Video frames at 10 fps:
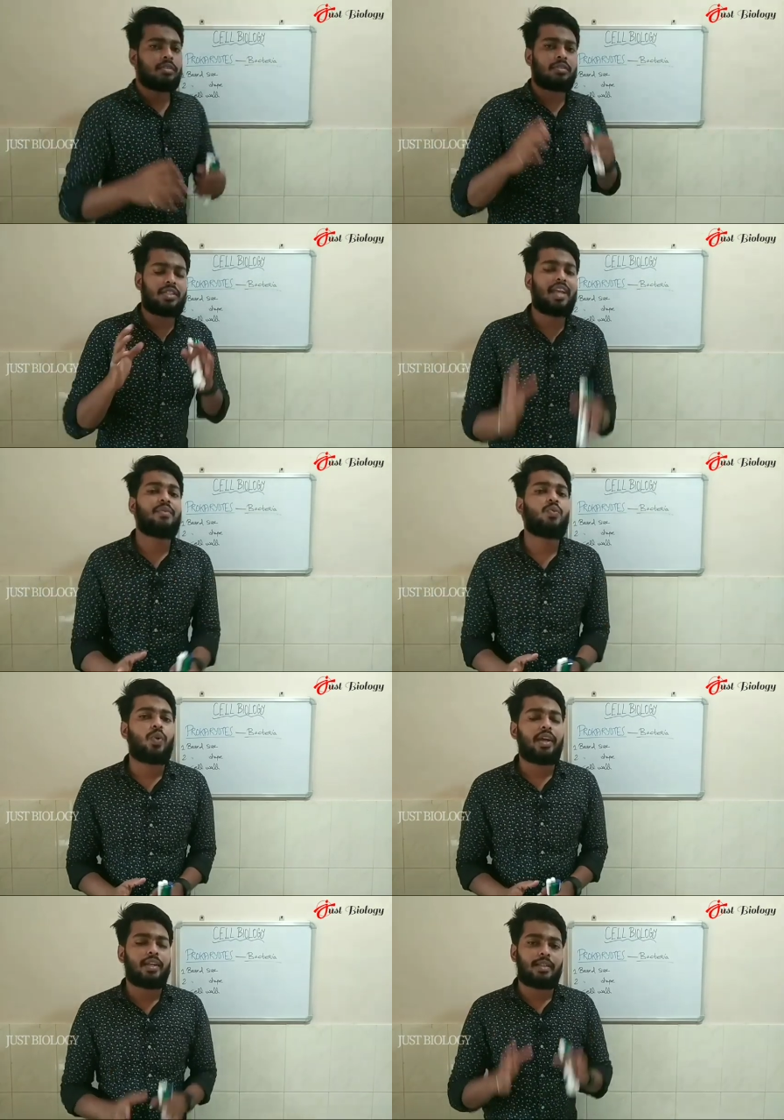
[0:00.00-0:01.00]
Same
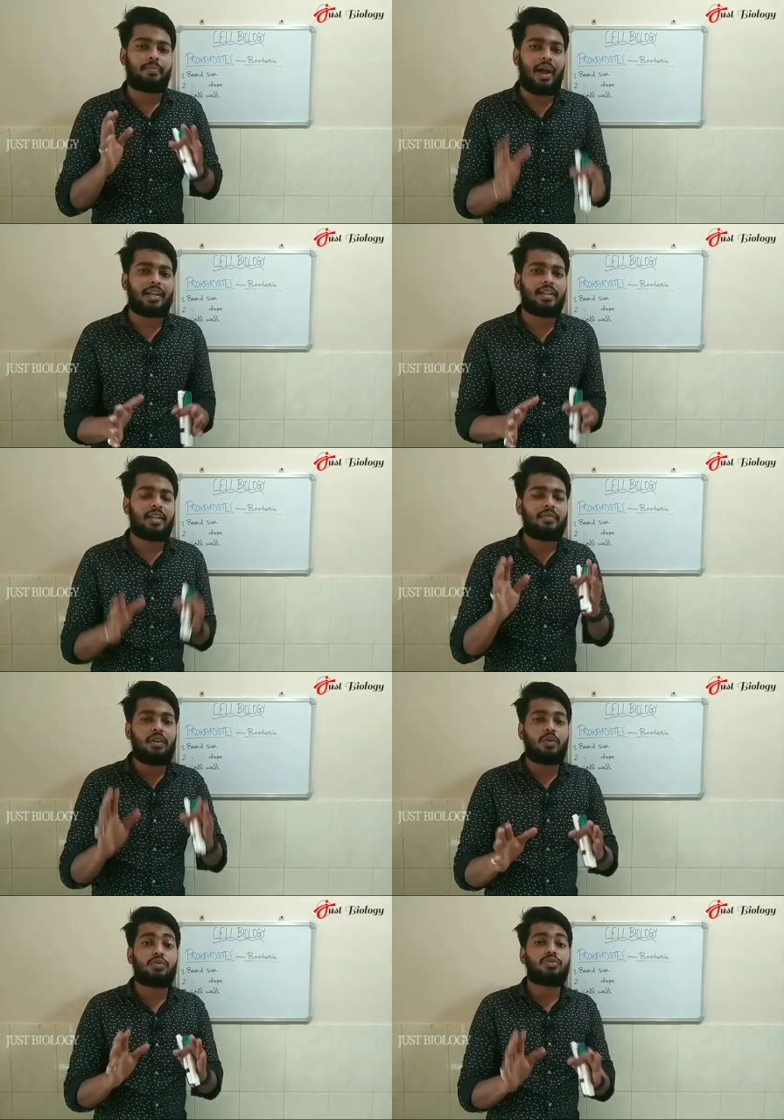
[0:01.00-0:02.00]
way, the bacteria
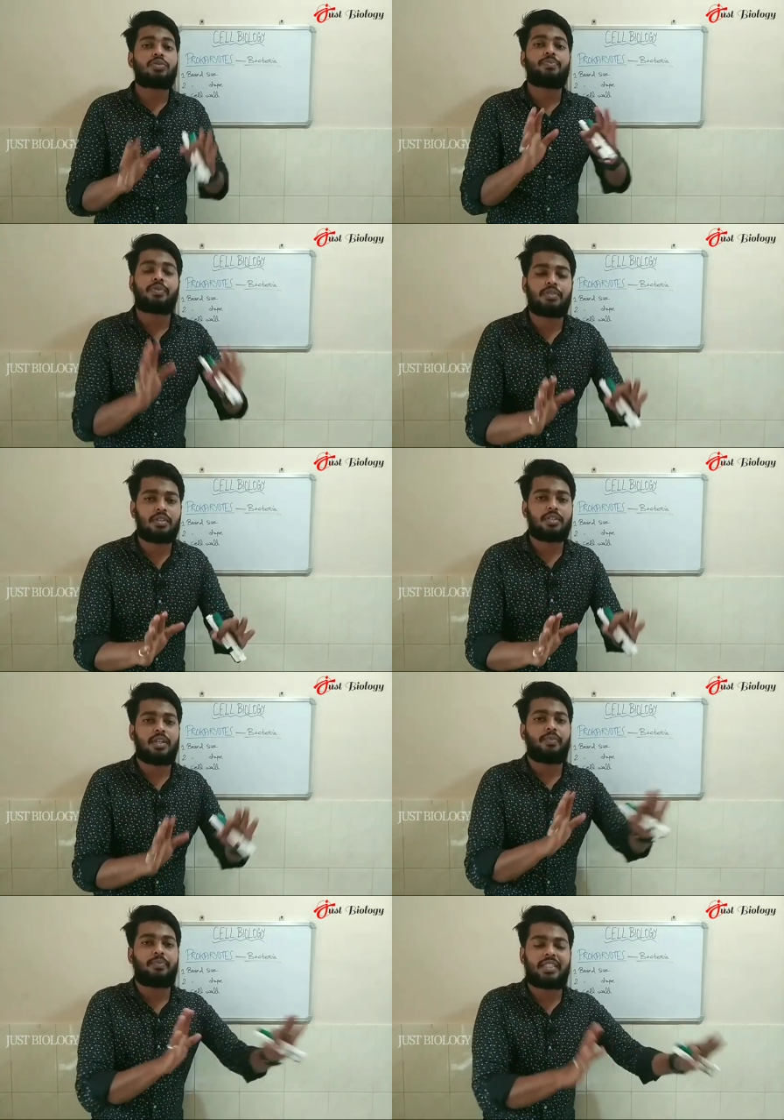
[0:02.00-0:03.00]
will also
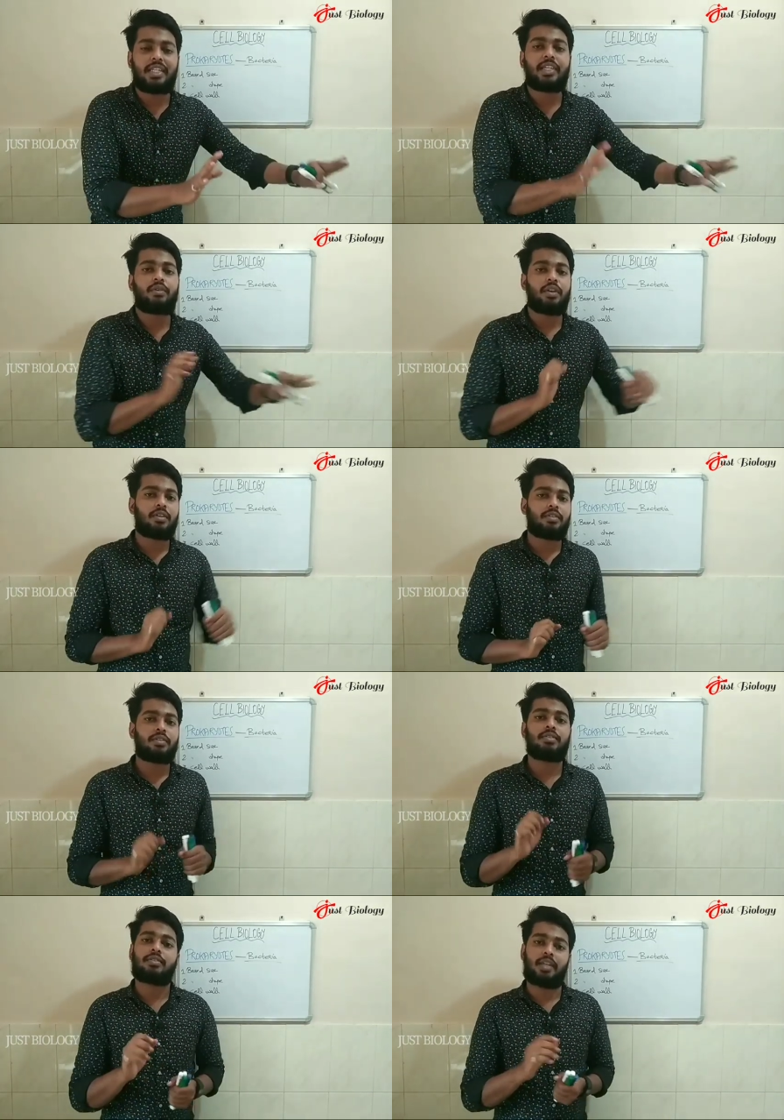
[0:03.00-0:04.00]
possess a
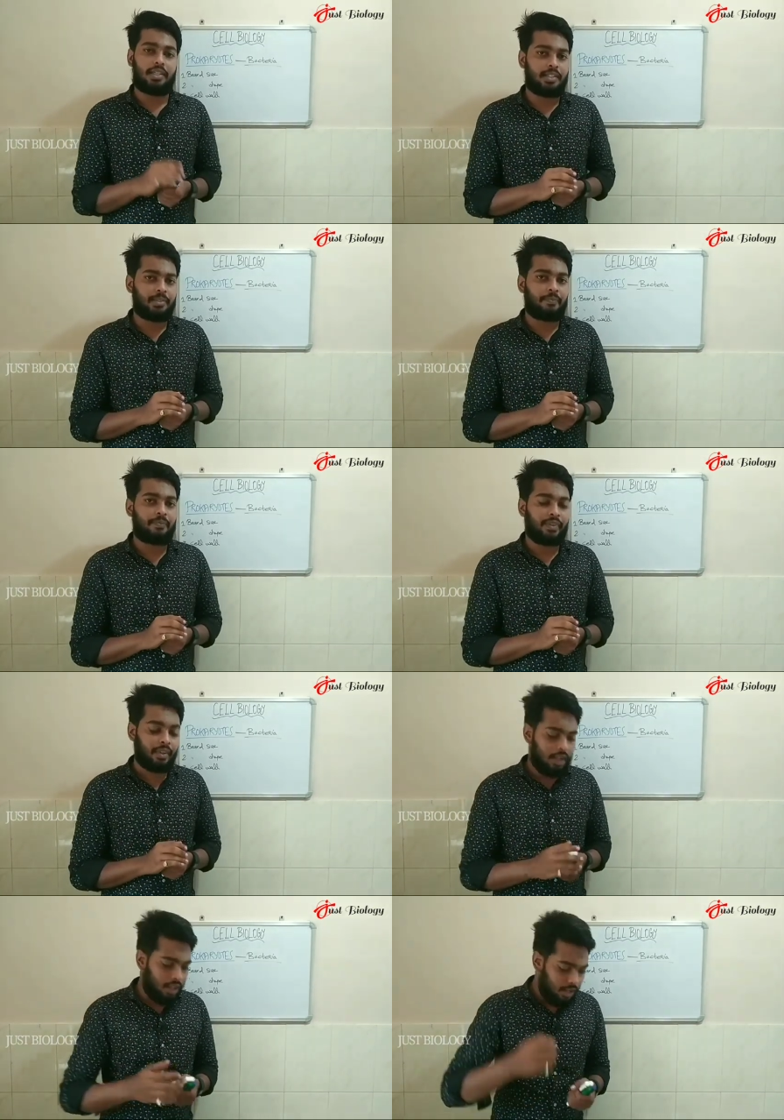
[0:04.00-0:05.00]
particular size,
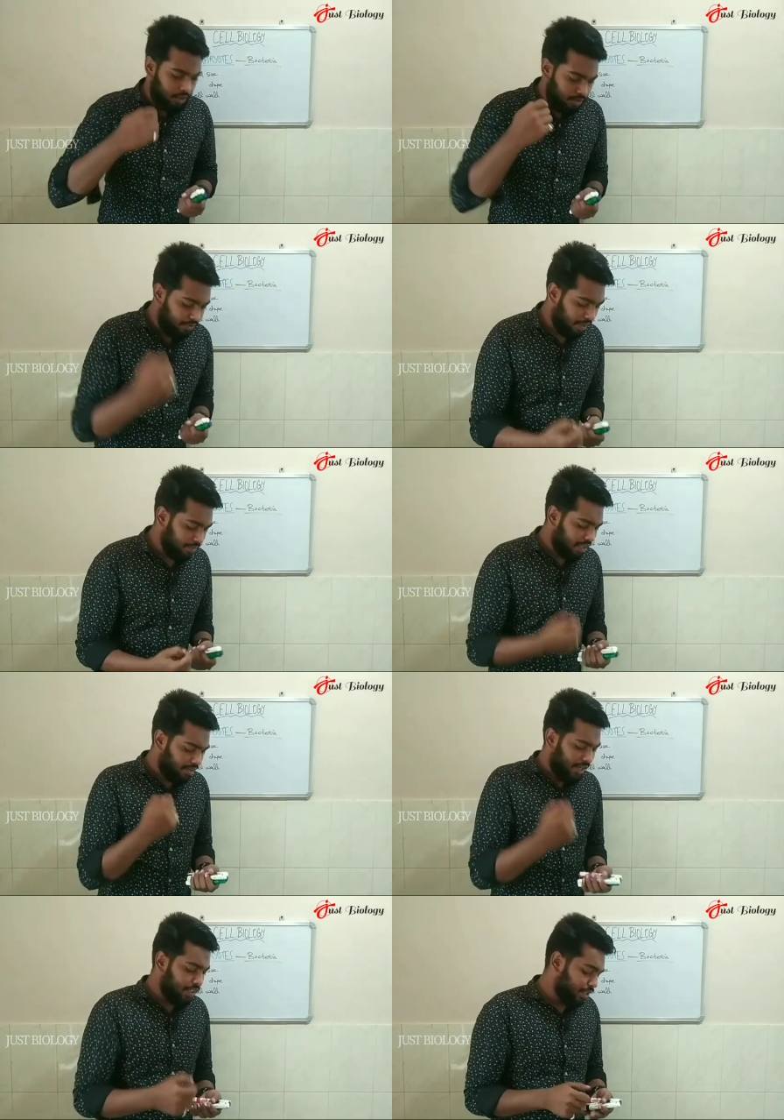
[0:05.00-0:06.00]
from the
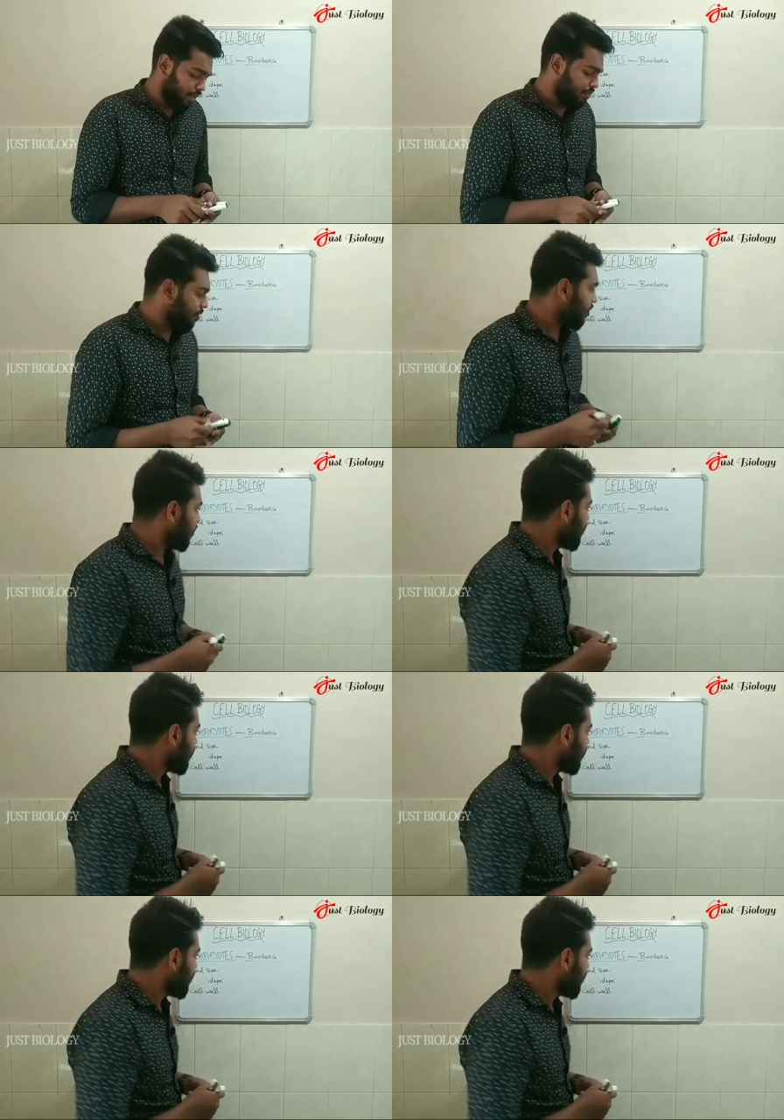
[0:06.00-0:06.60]
range of